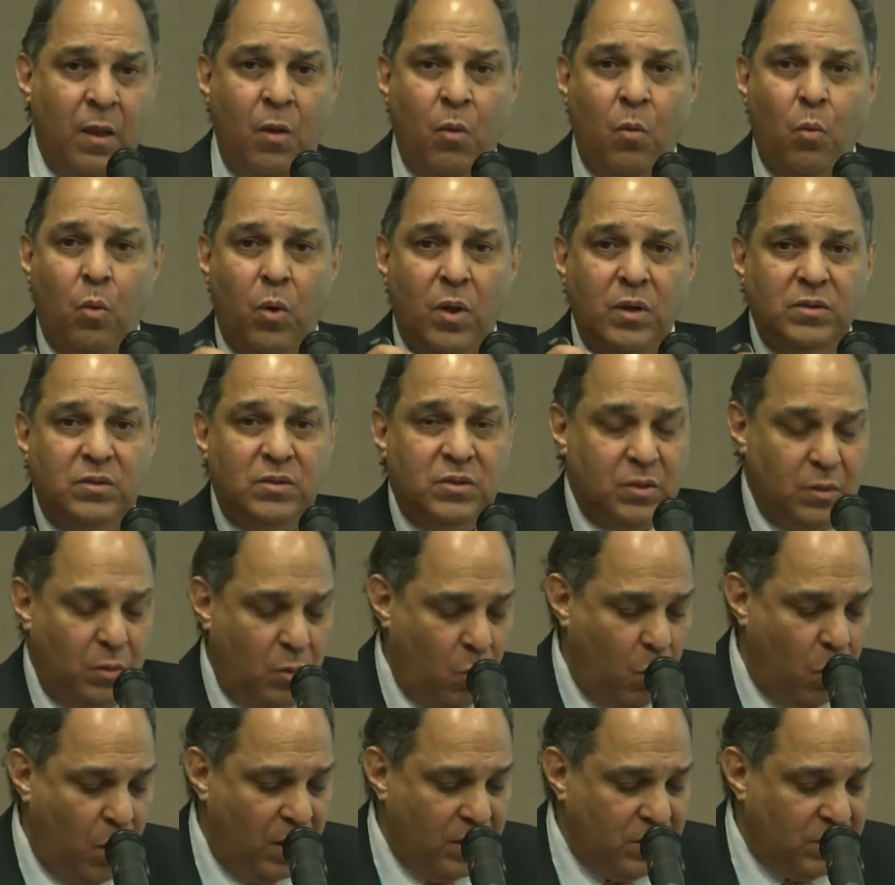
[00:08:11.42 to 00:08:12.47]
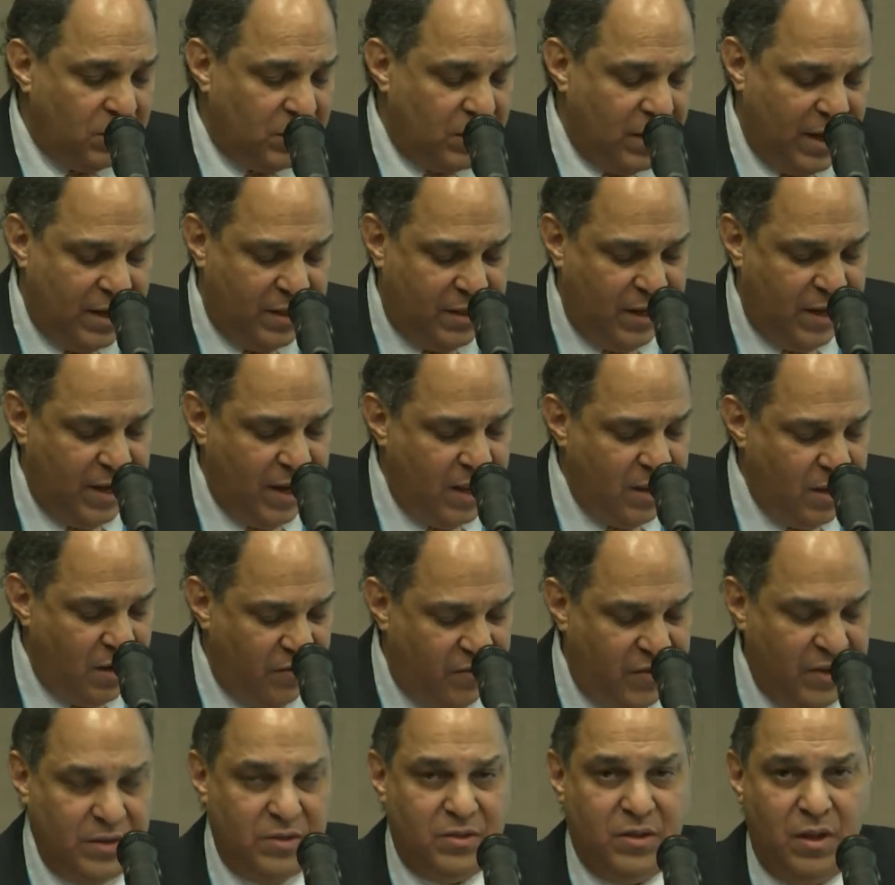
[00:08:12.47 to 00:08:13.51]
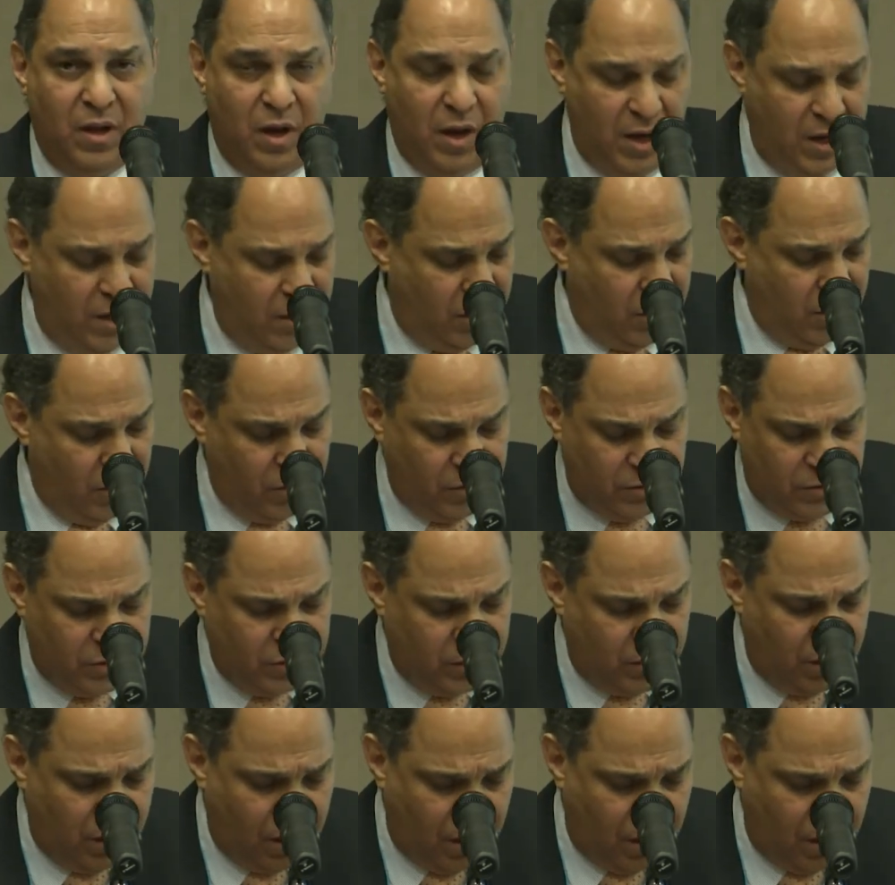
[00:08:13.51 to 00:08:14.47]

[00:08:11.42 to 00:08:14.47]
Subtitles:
Once at the end of his 9 years,